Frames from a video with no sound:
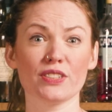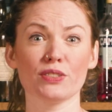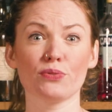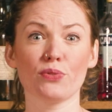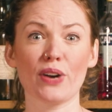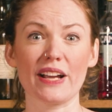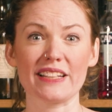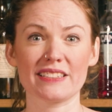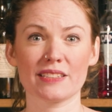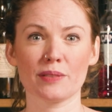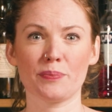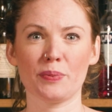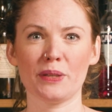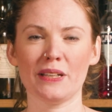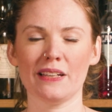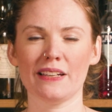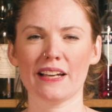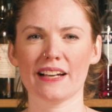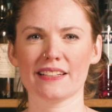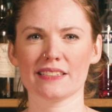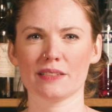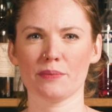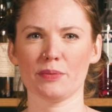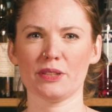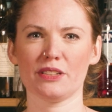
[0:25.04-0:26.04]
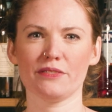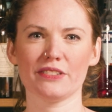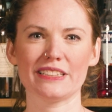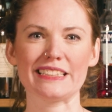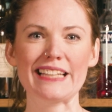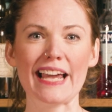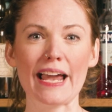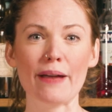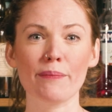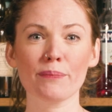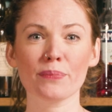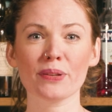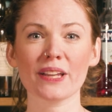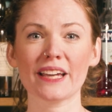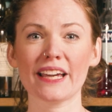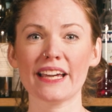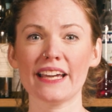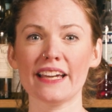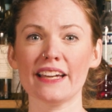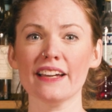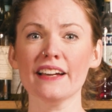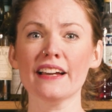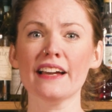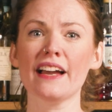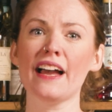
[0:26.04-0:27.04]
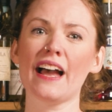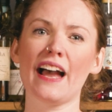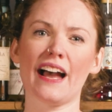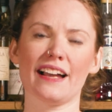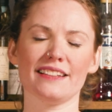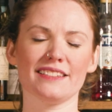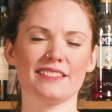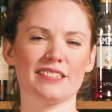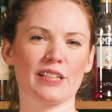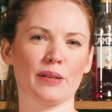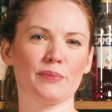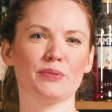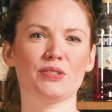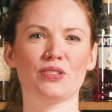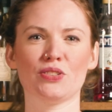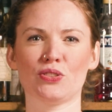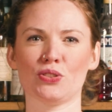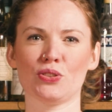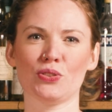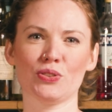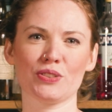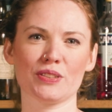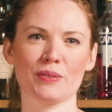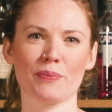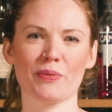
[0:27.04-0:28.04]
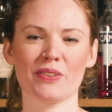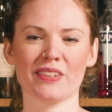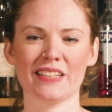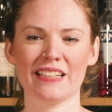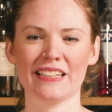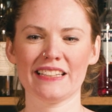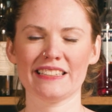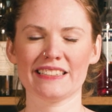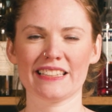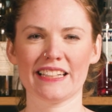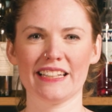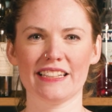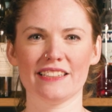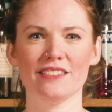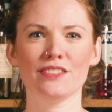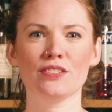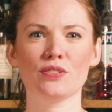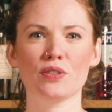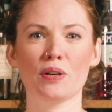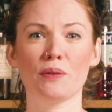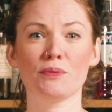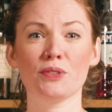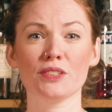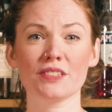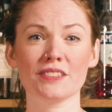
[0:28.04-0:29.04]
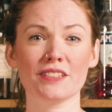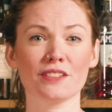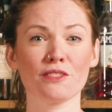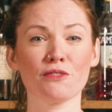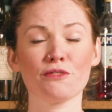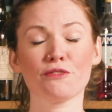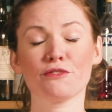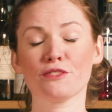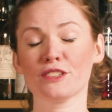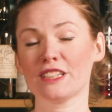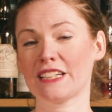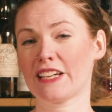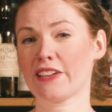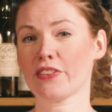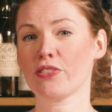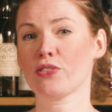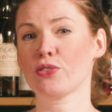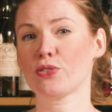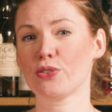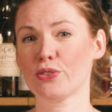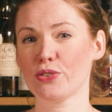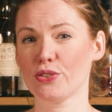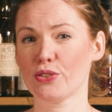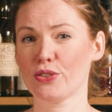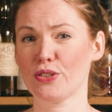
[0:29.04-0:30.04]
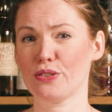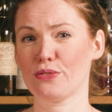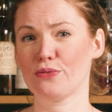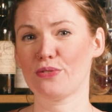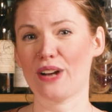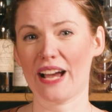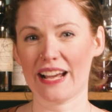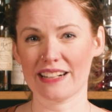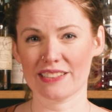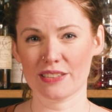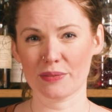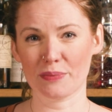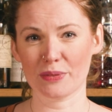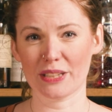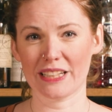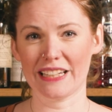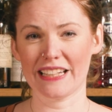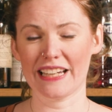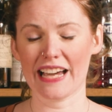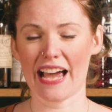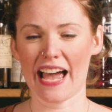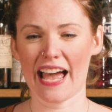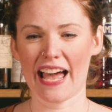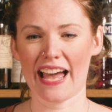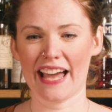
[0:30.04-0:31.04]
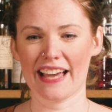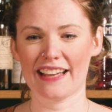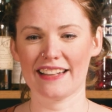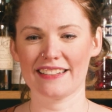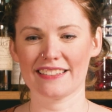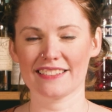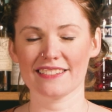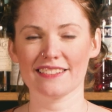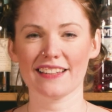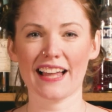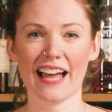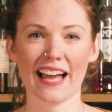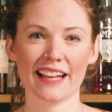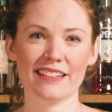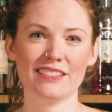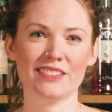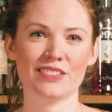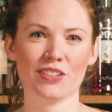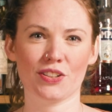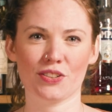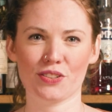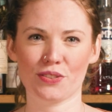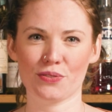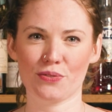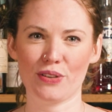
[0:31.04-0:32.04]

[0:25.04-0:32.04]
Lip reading: the recipe as a bit of a template and substitute some things in. So I'm just gonna flick through randomly and land on a